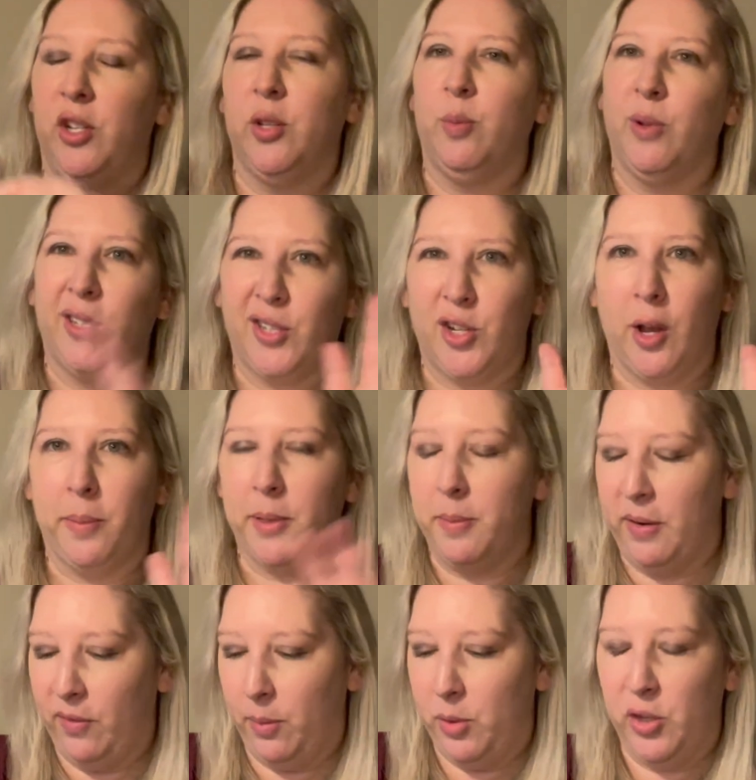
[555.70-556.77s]
is what stops me
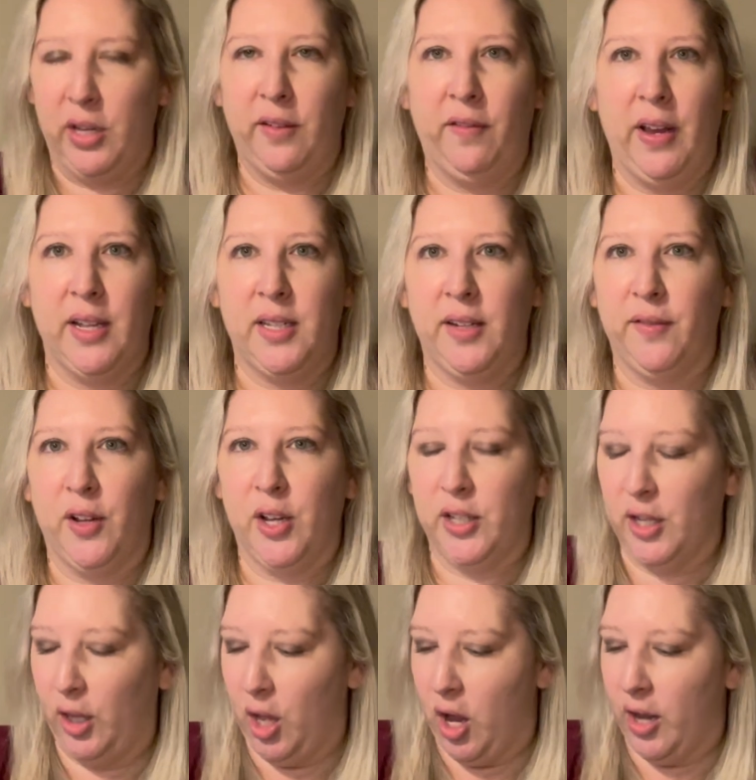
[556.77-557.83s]
from using fancy floss a
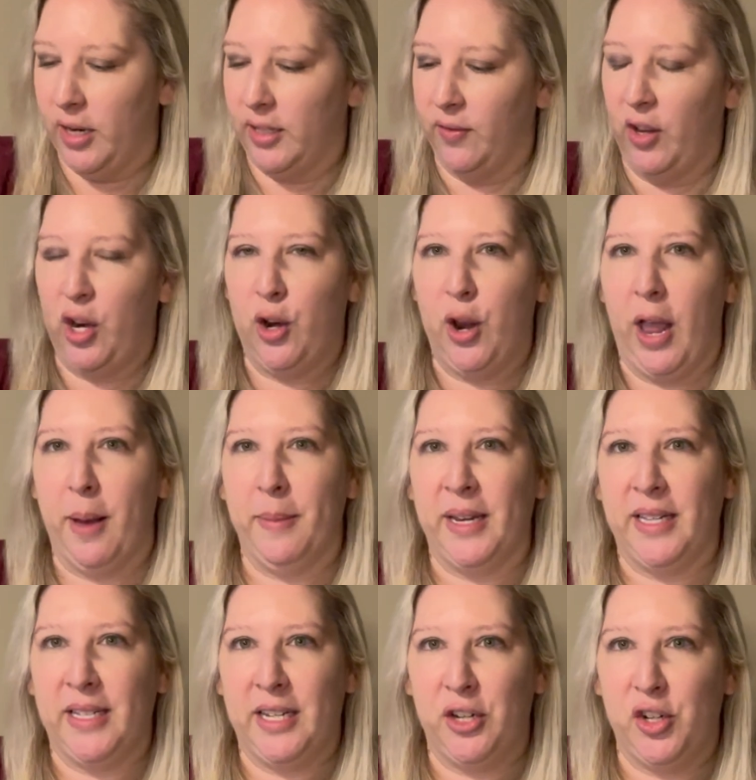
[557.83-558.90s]
lot, is if I don't know how many
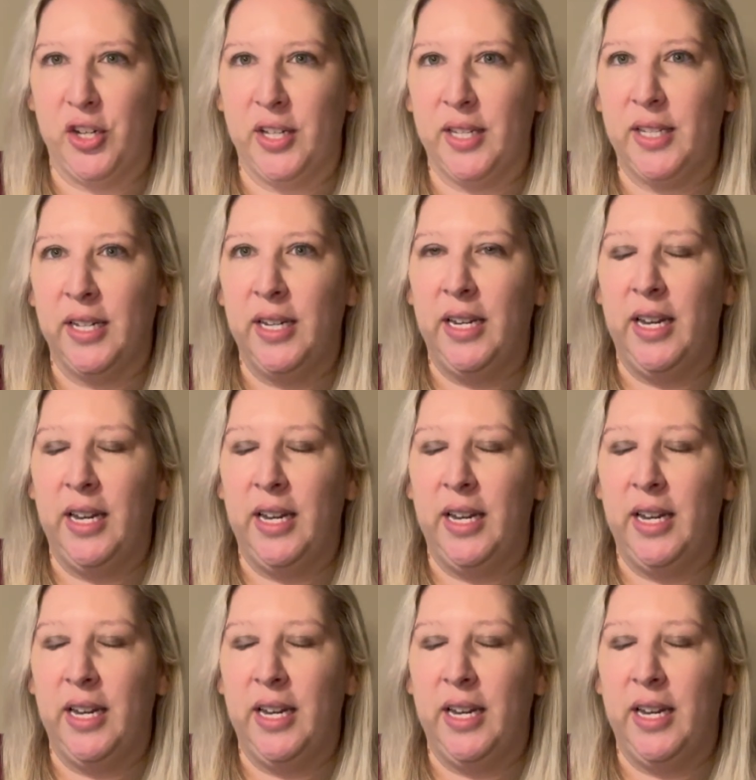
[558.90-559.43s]
stitches